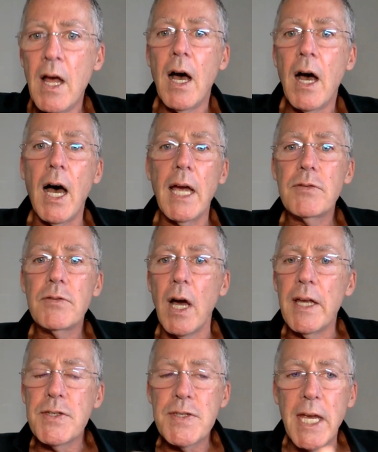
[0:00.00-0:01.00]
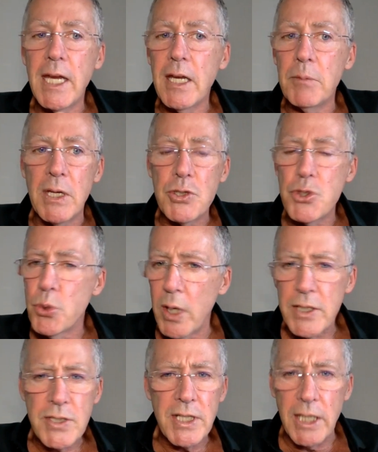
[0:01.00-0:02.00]
It's taken me
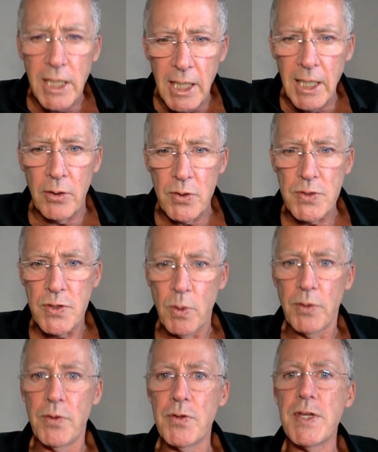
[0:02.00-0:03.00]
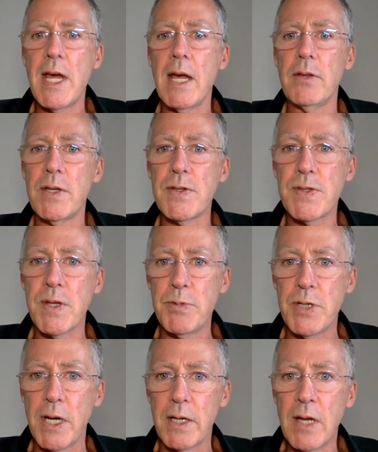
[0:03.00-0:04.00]
20 years to understand this
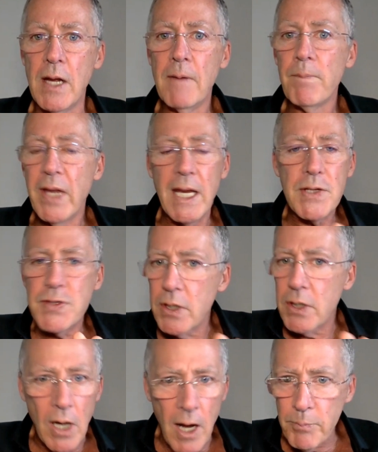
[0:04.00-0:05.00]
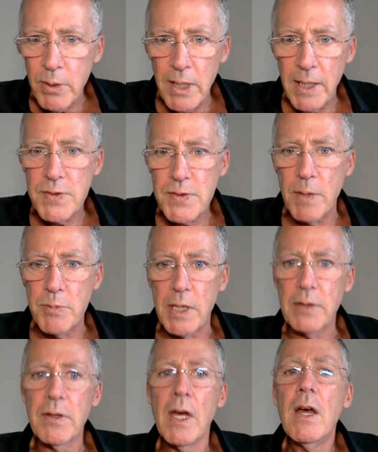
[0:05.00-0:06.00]
subject. It's a complex
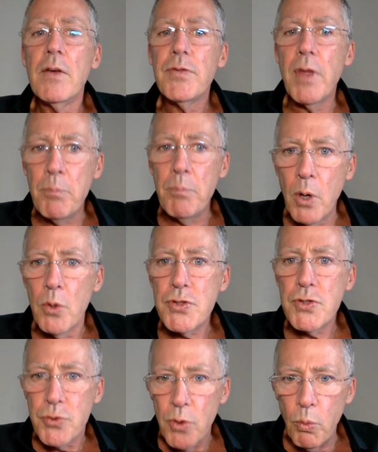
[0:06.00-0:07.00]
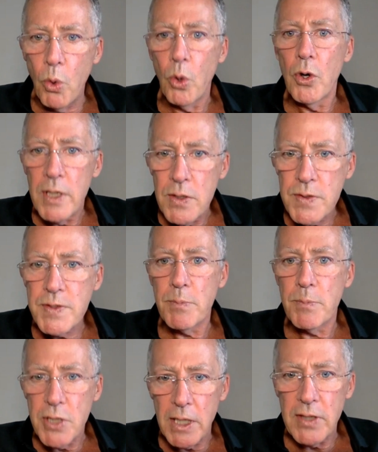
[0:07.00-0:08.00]
subject. The most rewarding
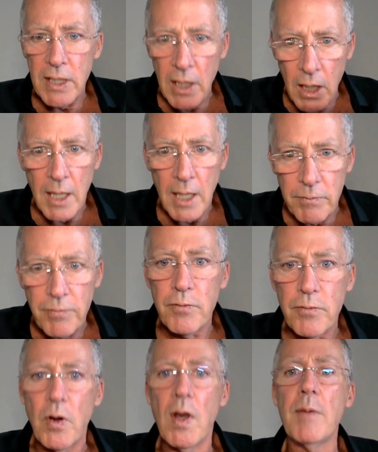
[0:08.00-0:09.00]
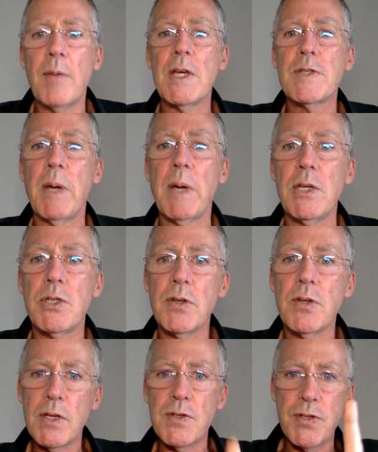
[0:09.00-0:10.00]
subject in life for an MS
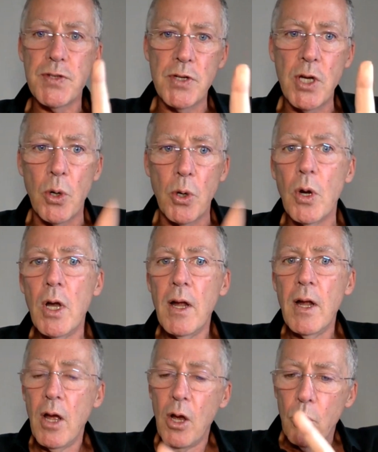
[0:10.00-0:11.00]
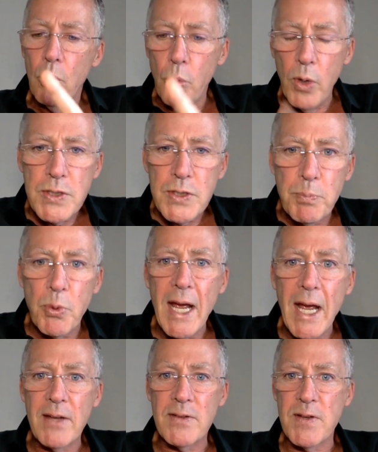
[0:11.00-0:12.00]
patient is to know which
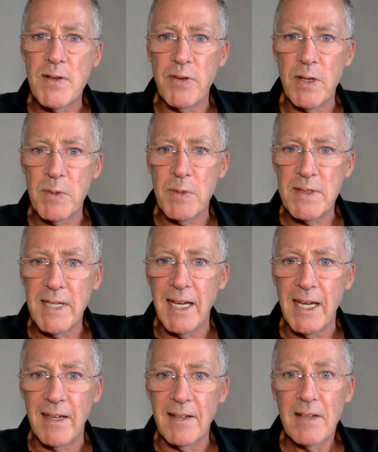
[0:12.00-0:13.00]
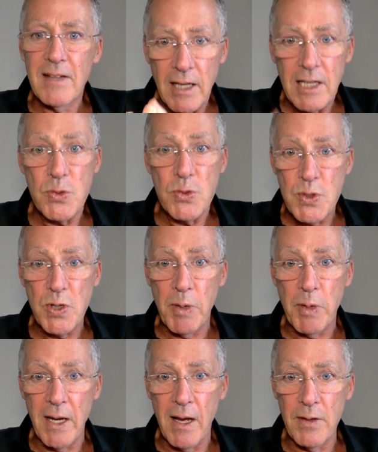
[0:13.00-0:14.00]
brand of vitamin D clicks with your
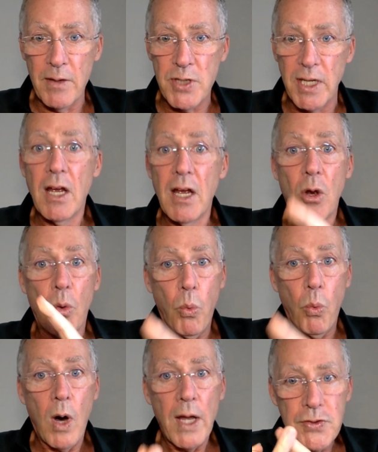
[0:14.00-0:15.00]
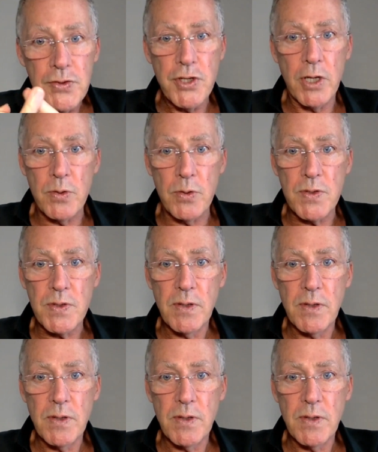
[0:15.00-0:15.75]
biology, what dose,